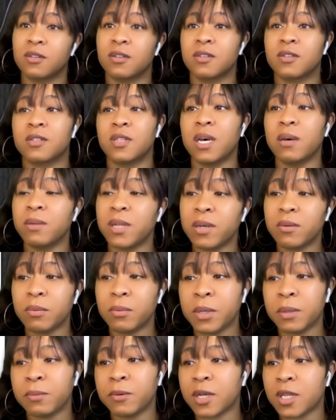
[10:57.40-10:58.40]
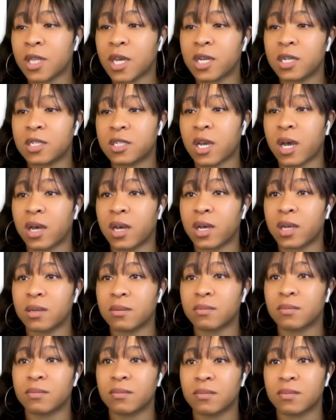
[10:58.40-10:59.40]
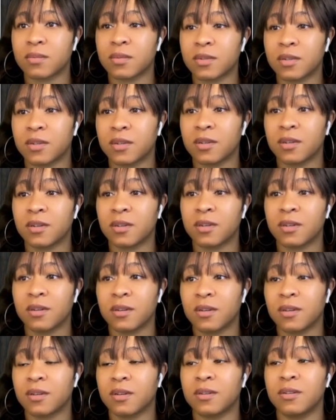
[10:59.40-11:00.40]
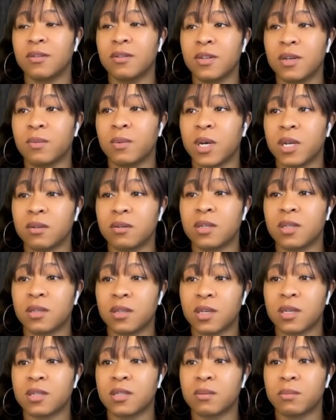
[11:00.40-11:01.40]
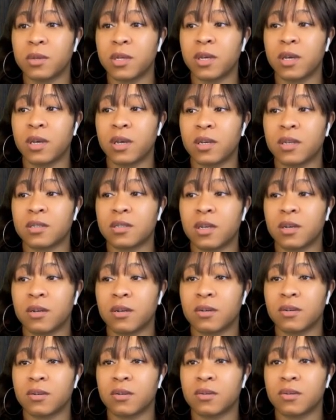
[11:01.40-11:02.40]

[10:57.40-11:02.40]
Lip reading: Stop playing with people at their job. You know why you did that, to be an asshole.